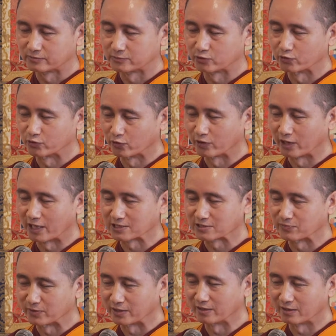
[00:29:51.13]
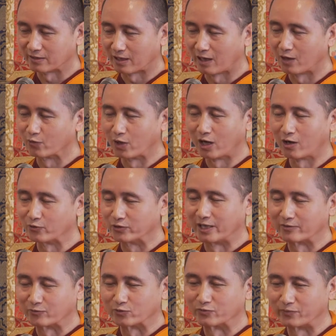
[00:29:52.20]
So don't ask me how, how
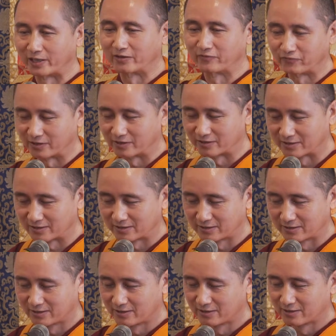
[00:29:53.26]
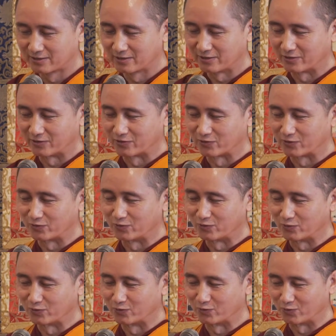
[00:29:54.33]
that will benefit. you know,
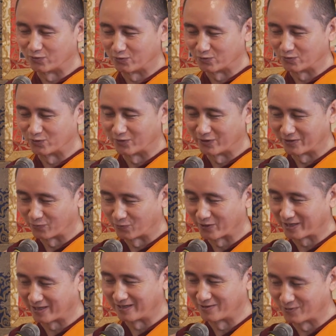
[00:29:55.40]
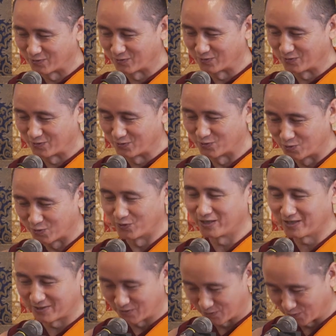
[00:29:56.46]
you, you go and work it. You, you do
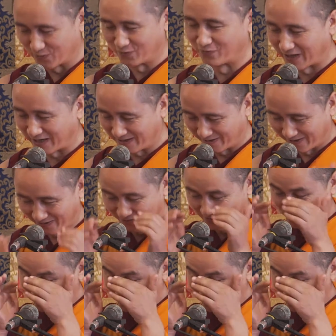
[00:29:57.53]
it, you will find out.